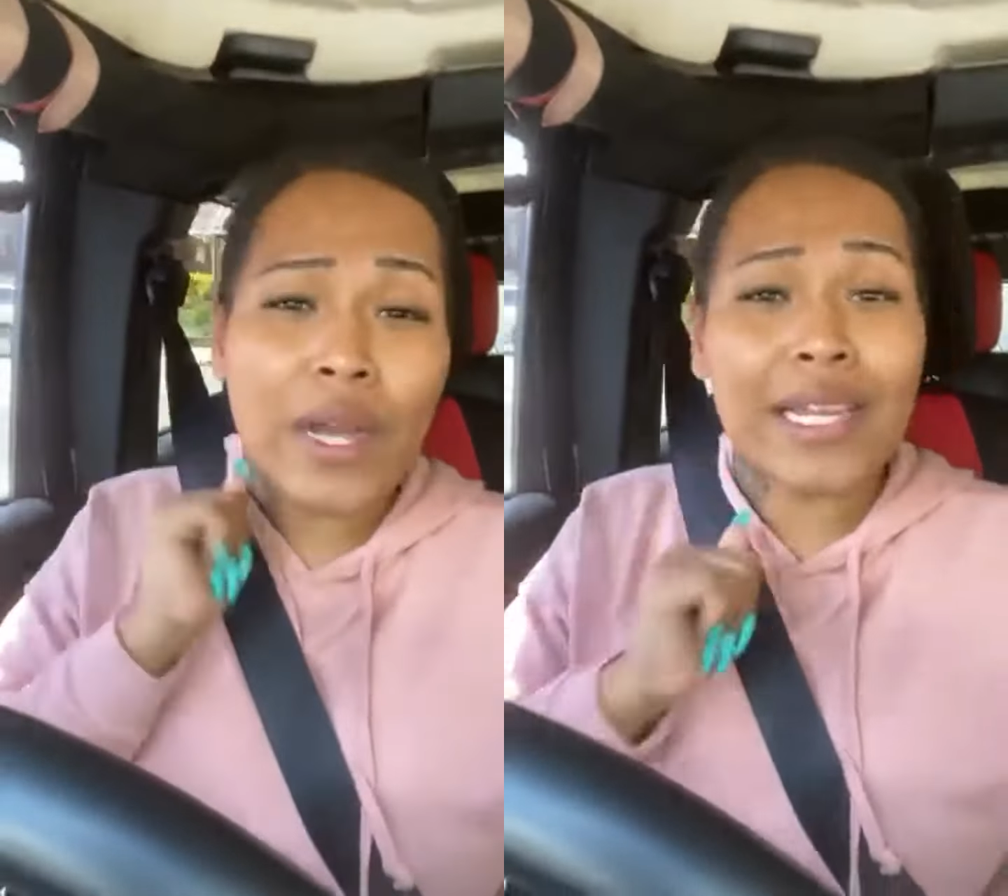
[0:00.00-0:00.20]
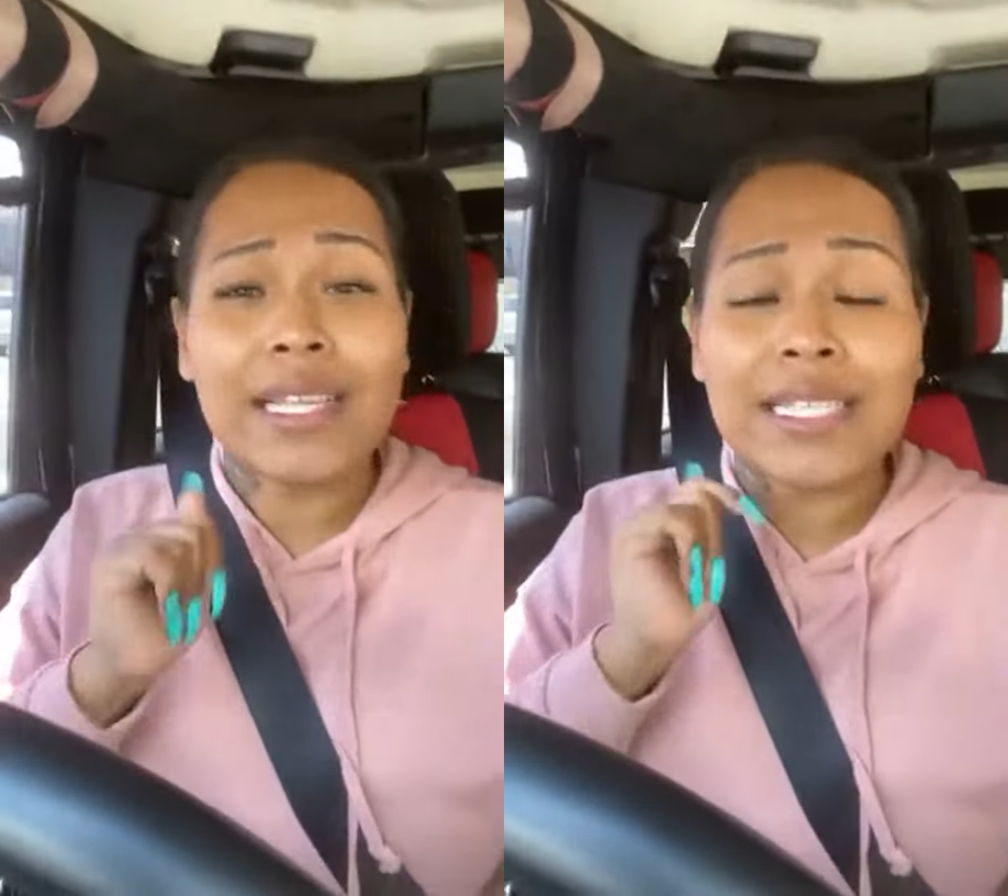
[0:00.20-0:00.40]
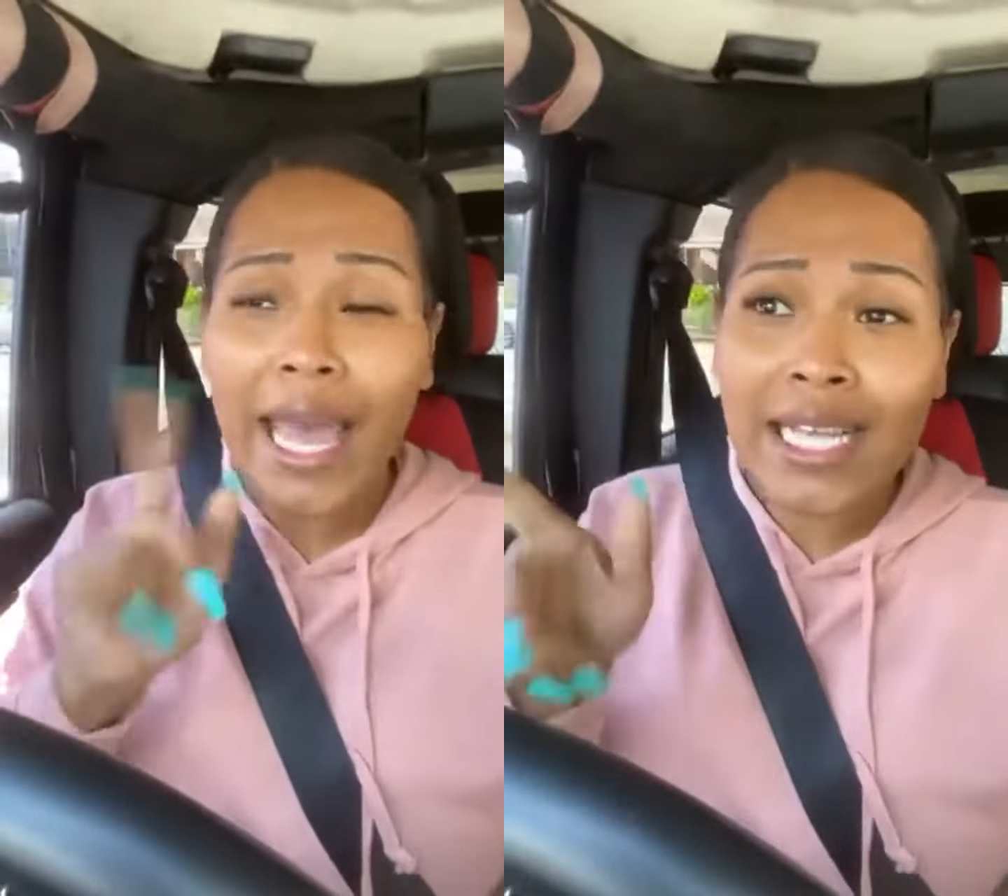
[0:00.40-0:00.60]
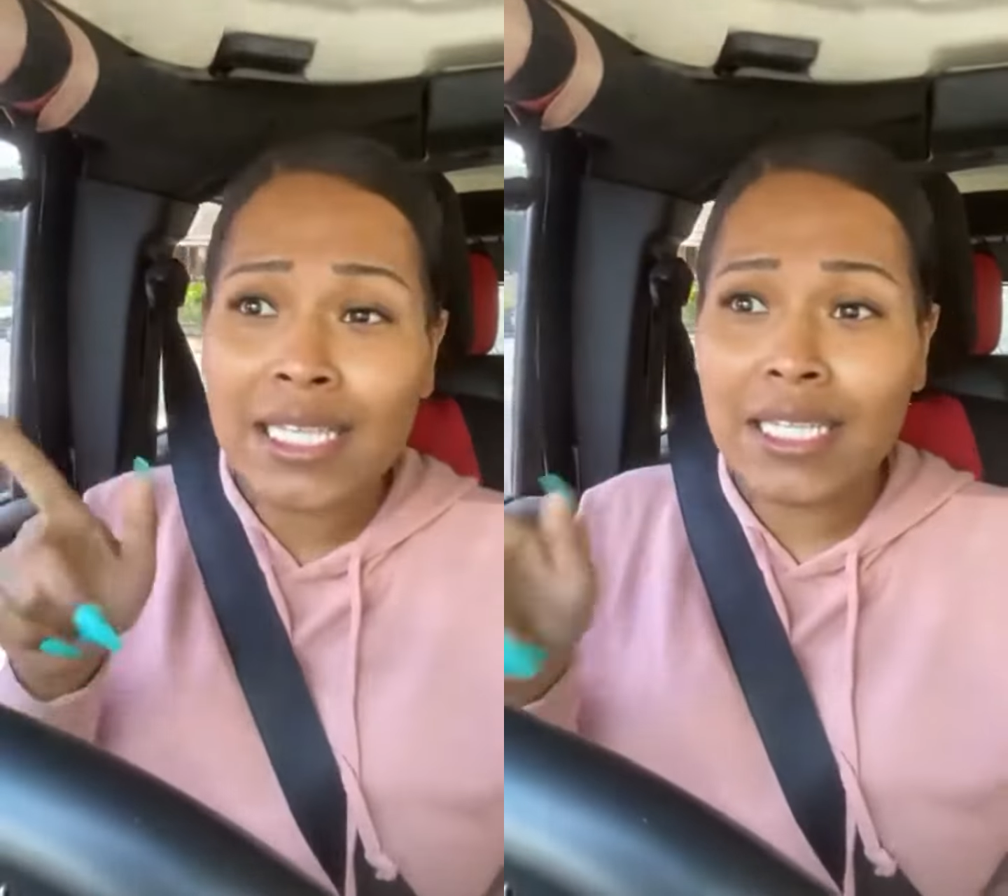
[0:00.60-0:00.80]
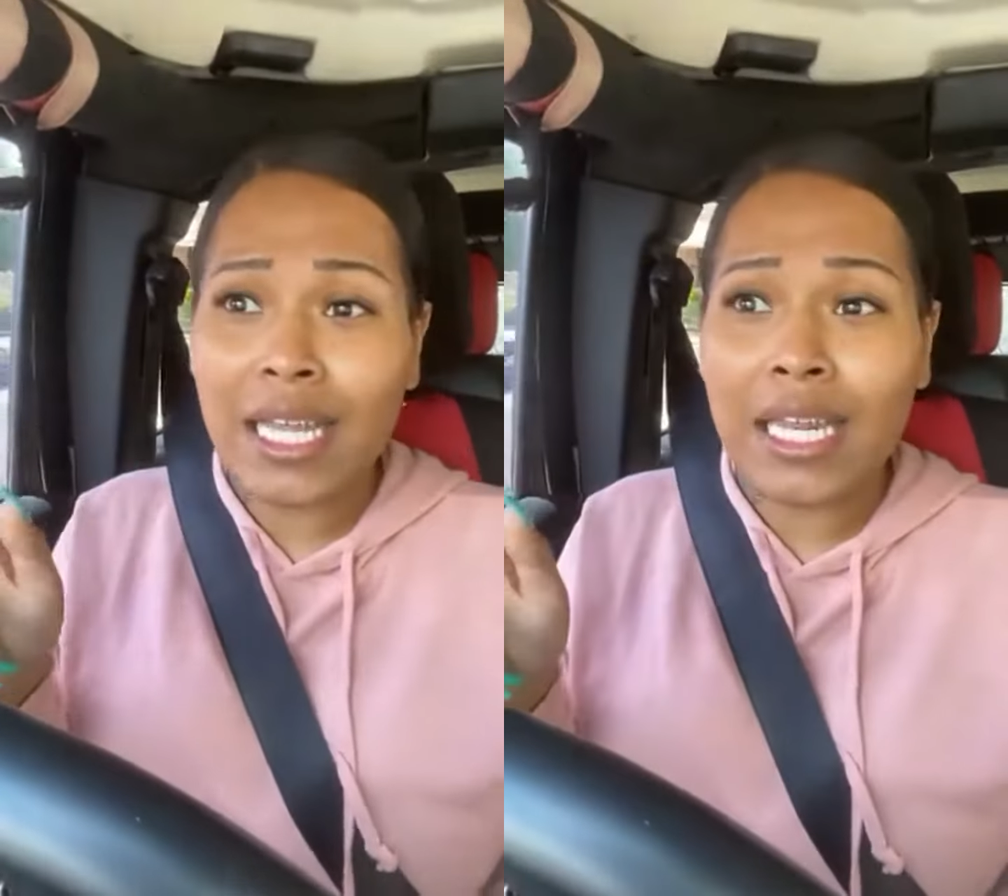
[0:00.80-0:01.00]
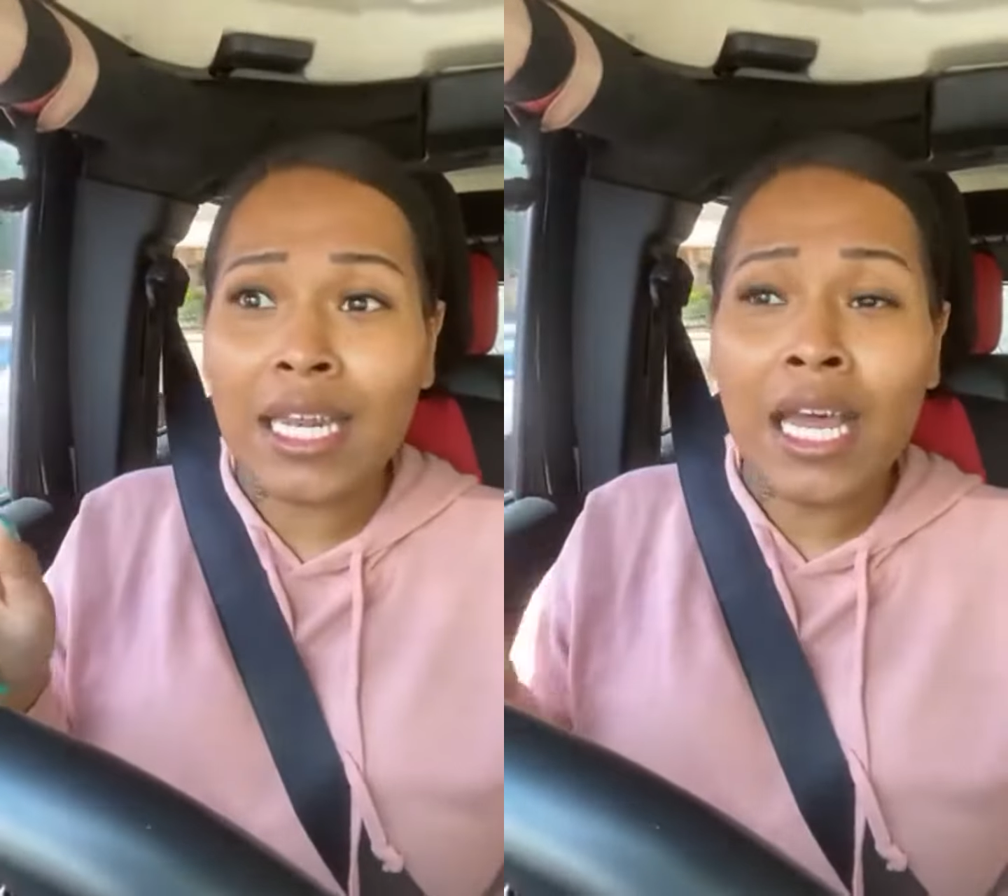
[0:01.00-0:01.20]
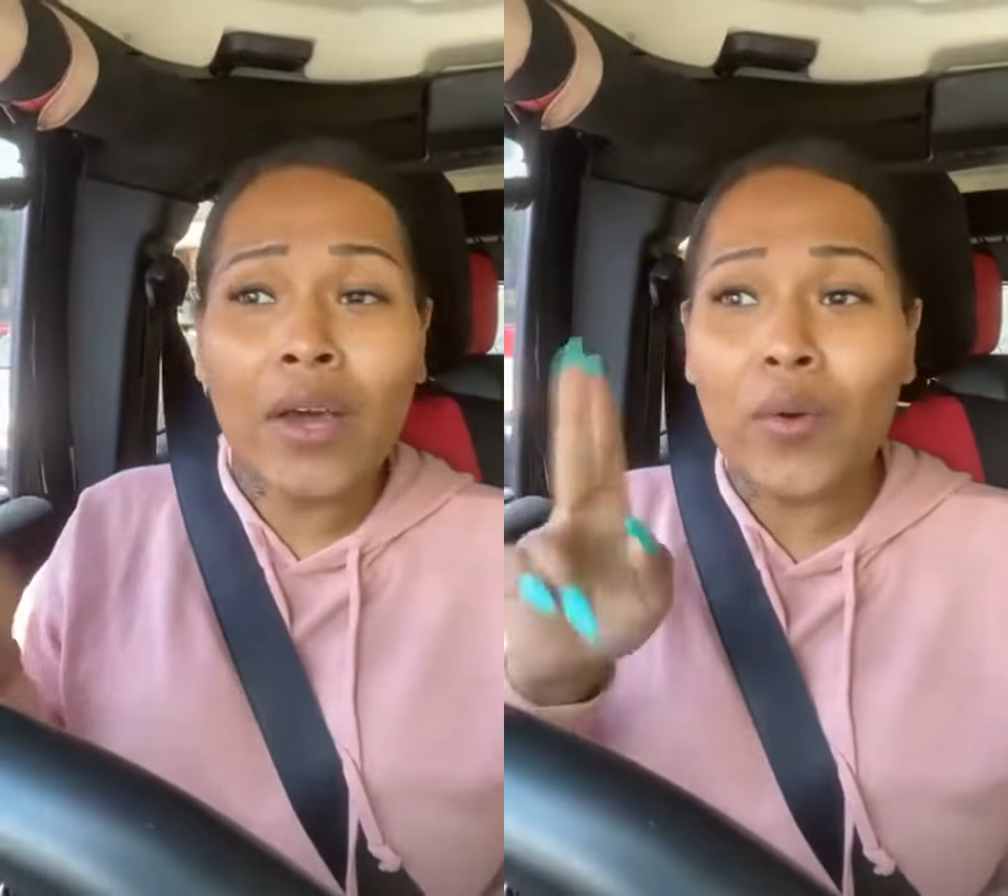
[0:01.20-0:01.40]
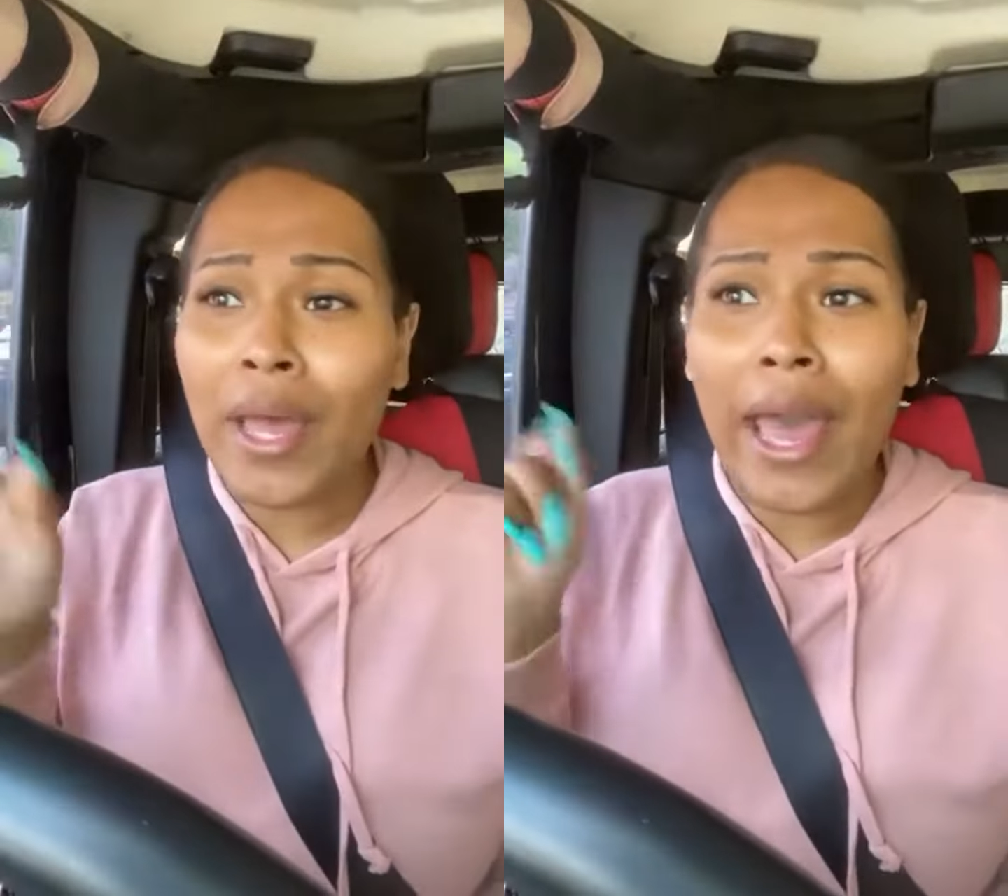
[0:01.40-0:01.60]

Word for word: texting, okay?